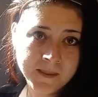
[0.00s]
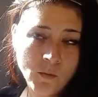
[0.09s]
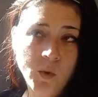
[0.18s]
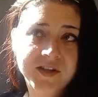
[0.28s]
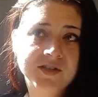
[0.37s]

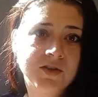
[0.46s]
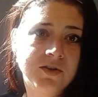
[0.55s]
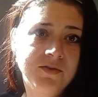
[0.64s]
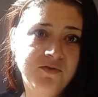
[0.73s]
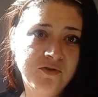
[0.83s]
What's
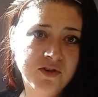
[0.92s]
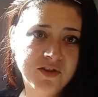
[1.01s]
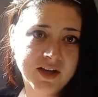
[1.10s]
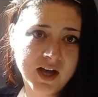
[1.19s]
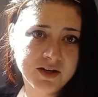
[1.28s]
good for
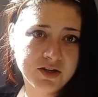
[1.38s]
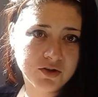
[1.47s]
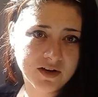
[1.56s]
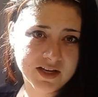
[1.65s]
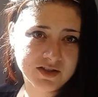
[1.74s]
the
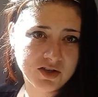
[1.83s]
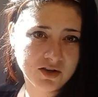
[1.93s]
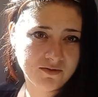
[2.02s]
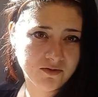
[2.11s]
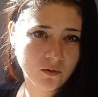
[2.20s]
country is
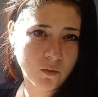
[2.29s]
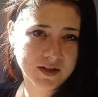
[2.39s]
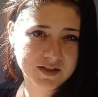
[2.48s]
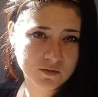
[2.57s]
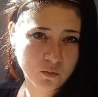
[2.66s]
good for
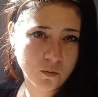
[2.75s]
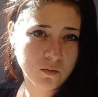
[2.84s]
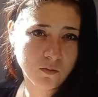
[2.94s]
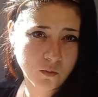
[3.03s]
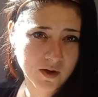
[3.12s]
what's,
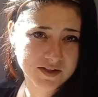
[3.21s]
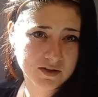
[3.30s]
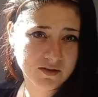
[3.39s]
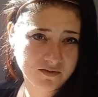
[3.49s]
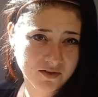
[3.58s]
what's
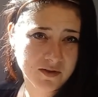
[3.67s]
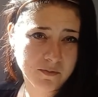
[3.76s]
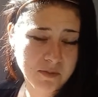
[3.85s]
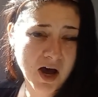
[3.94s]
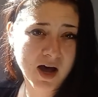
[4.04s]
good for
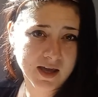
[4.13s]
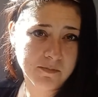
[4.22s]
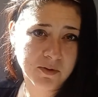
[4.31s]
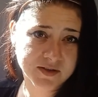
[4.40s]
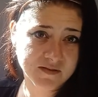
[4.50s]
the
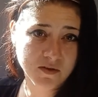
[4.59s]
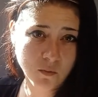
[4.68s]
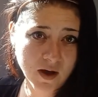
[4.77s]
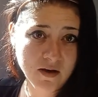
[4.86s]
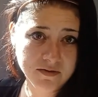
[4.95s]
pocketbooks of the
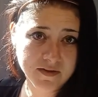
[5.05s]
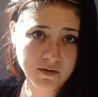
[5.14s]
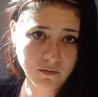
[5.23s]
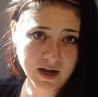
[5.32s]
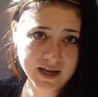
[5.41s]

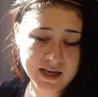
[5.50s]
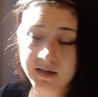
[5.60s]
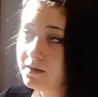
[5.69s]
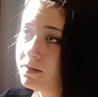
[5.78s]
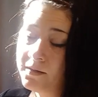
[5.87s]
wealthy,
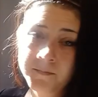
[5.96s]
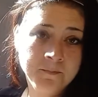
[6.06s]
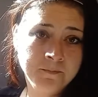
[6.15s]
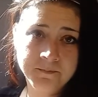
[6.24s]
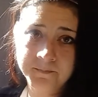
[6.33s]
right?
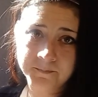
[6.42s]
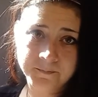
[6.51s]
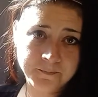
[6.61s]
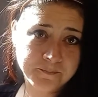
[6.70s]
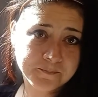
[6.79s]
Mm-mm.
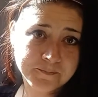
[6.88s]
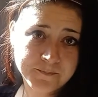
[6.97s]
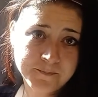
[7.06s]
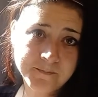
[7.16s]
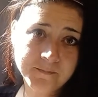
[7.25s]

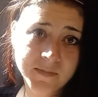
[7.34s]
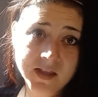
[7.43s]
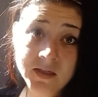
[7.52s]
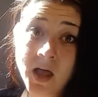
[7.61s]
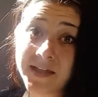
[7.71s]

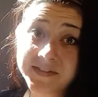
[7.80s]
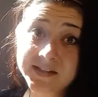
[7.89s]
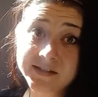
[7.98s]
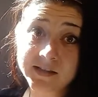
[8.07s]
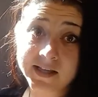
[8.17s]
Not
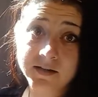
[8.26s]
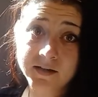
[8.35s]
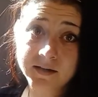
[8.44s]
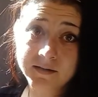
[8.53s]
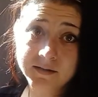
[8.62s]
this
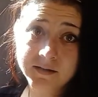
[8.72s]
leader.